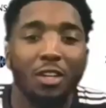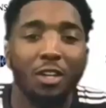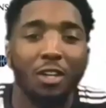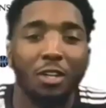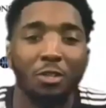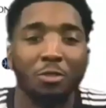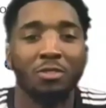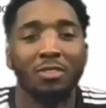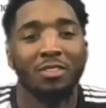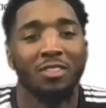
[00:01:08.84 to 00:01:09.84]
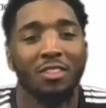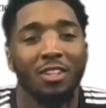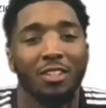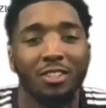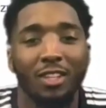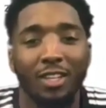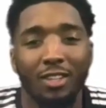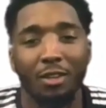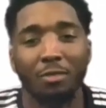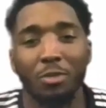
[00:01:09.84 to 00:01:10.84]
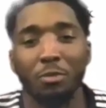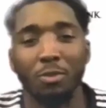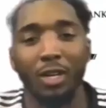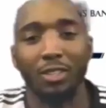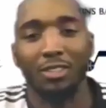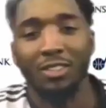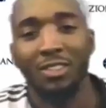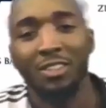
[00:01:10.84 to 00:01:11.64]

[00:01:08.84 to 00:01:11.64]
Come on, Tone. Just click the unmute button.